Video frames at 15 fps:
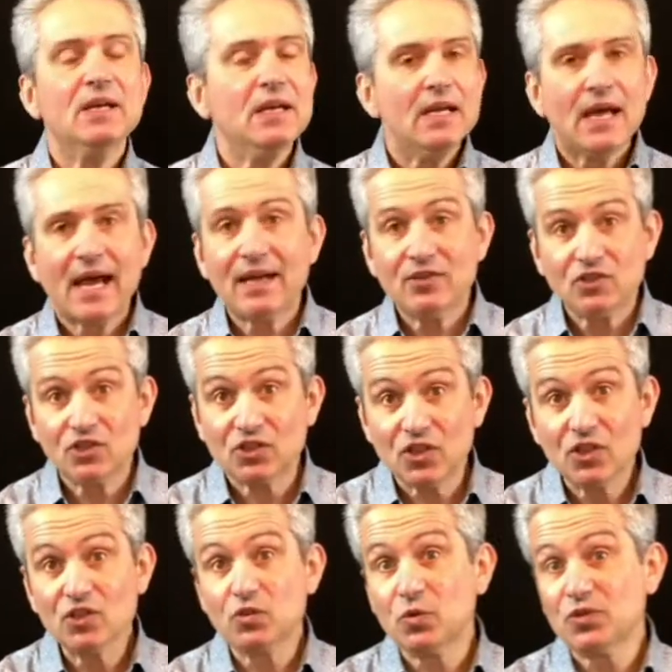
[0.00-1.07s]
And
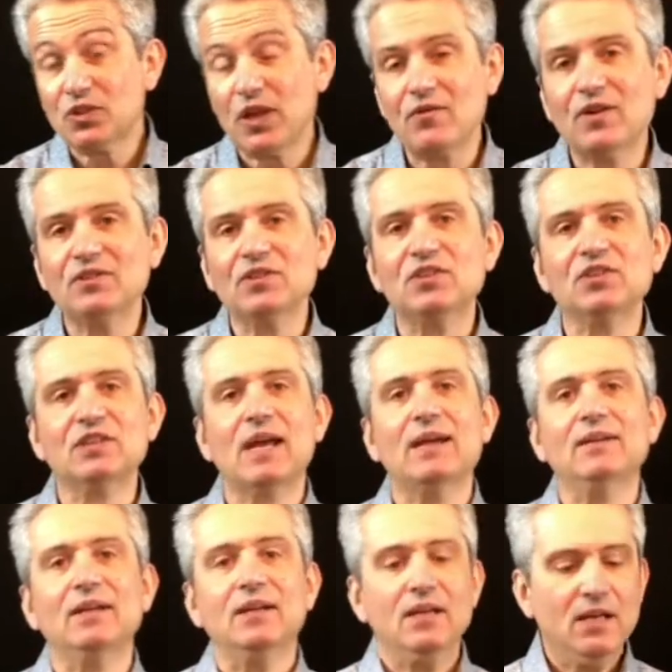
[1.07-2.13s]
such was their
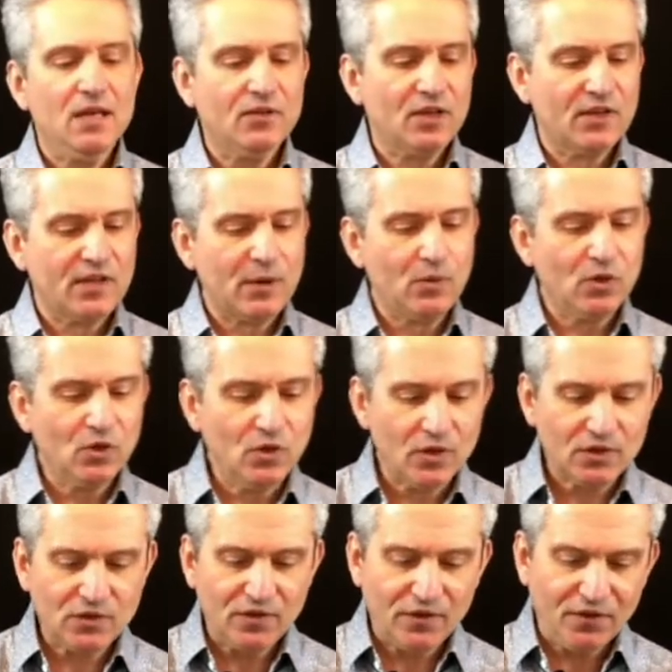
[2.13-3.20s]
understanding that they would
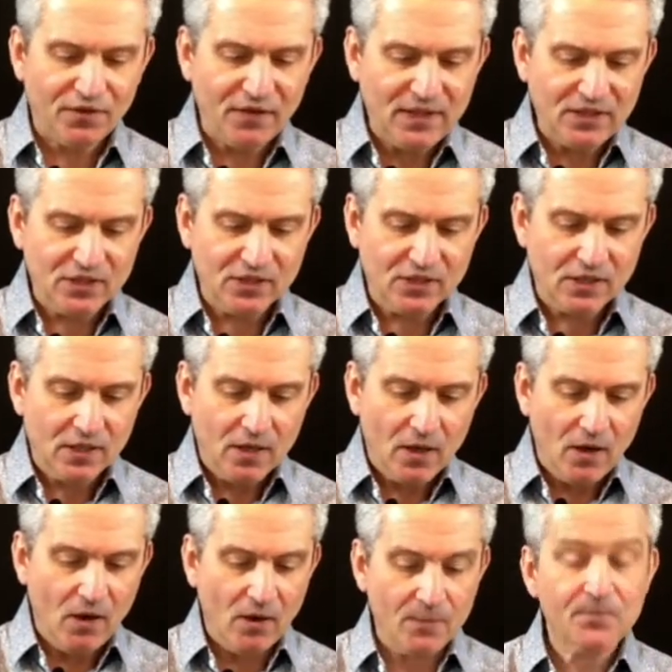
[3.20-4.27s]
look to feast
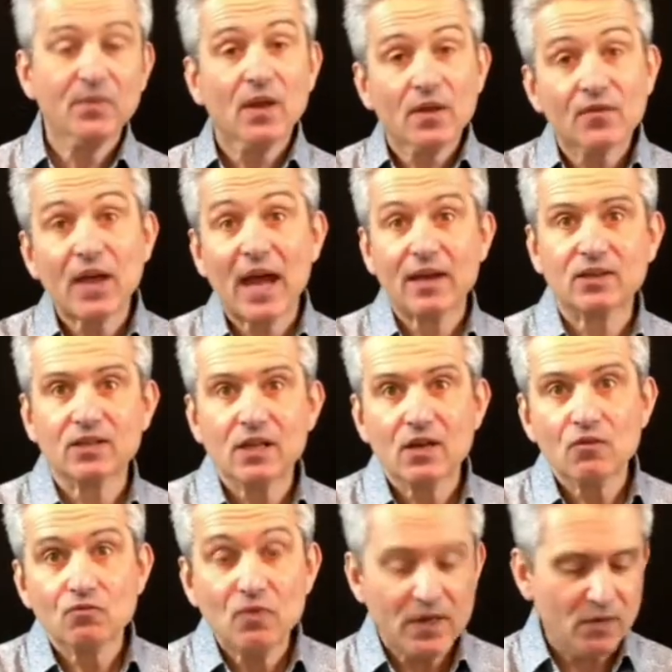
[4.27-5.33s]
on that
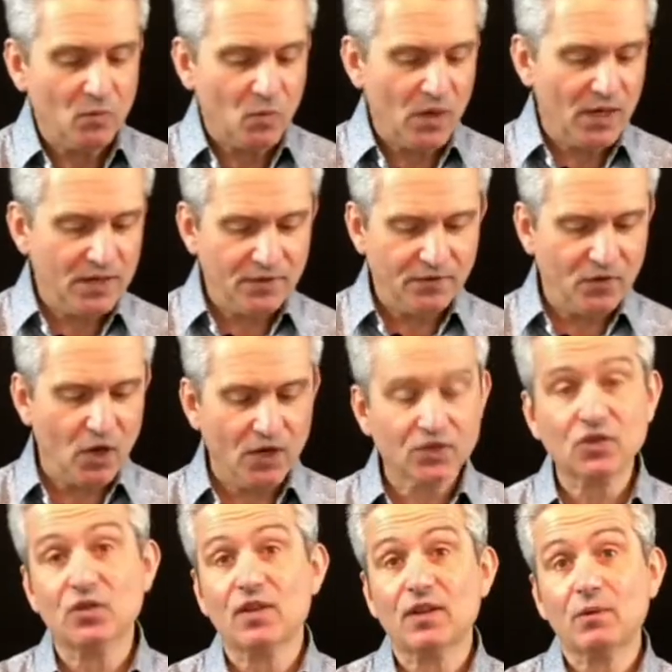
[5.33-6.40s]
written word of God,
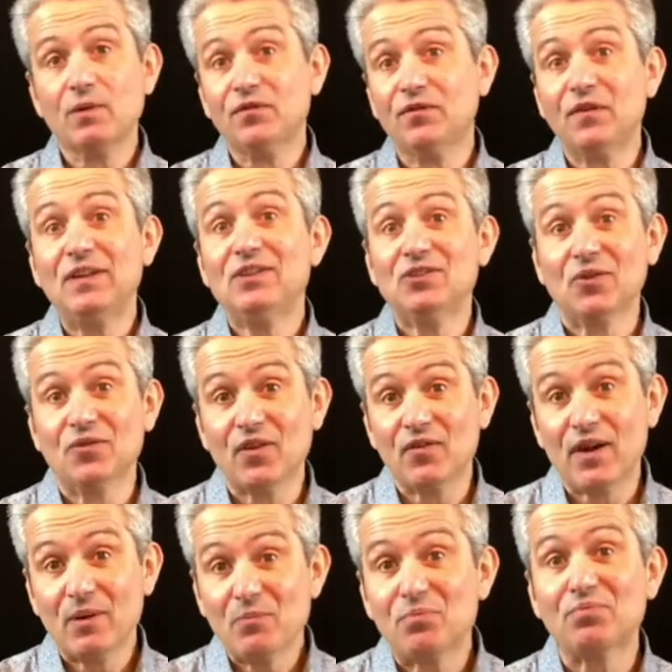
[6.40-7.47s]
so that they would feast on the
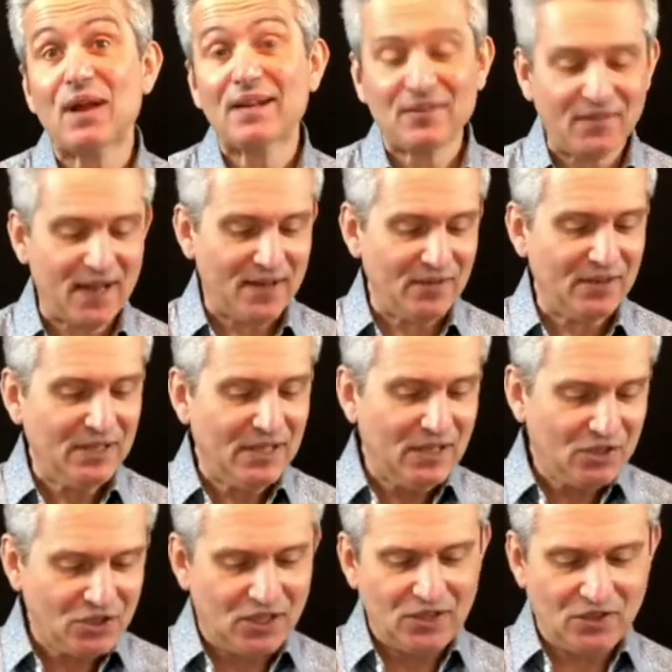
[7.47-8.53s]
very bread of heaven,
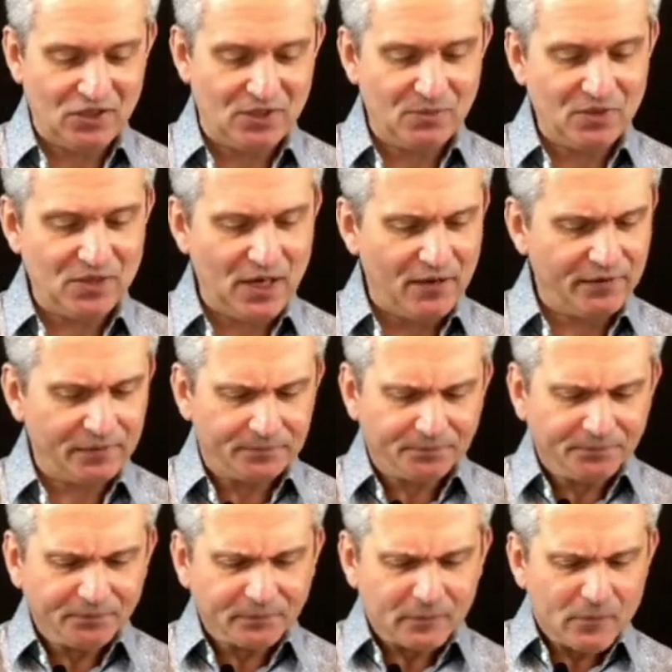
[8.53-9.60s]
Jesus himself.
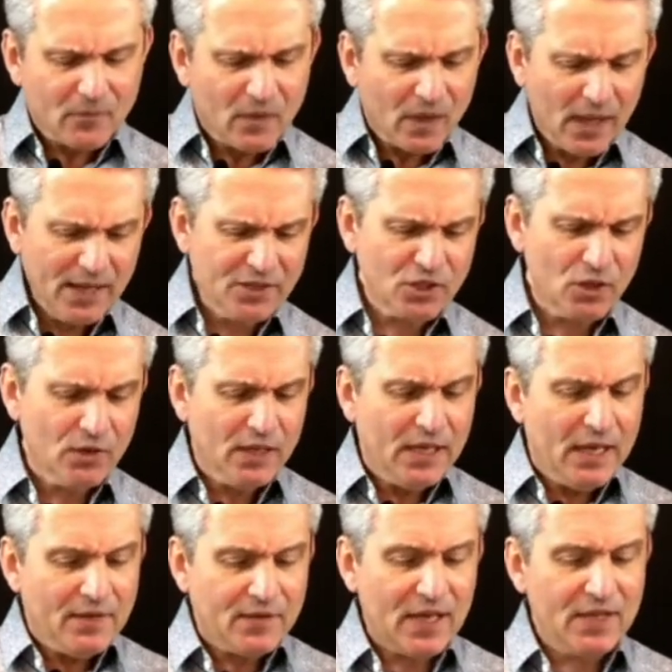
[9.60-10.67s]
And so
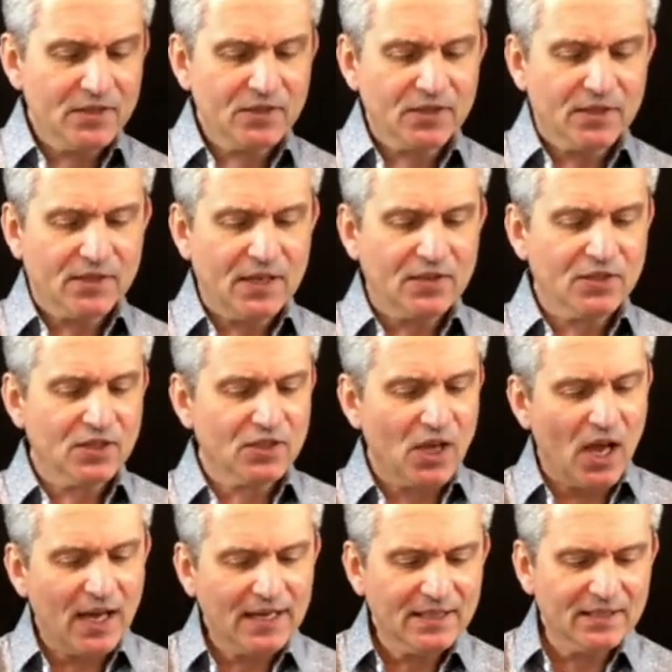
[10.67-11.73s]
there's this
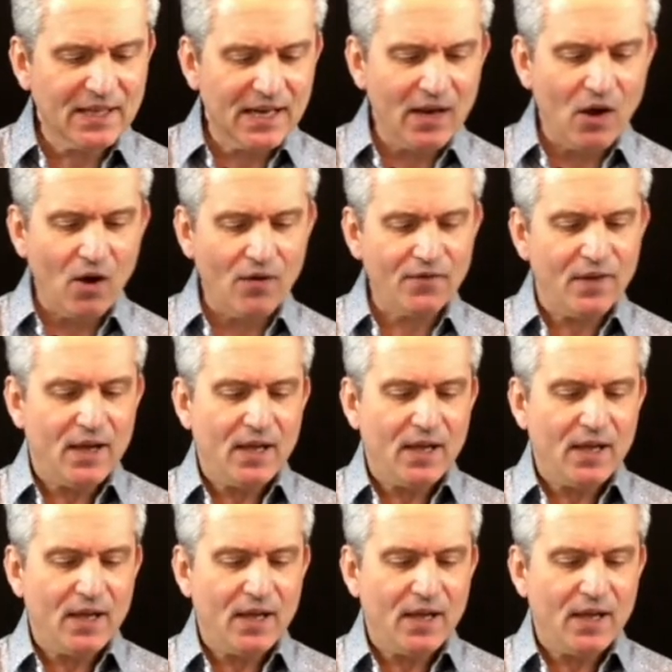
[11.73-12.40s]
idea of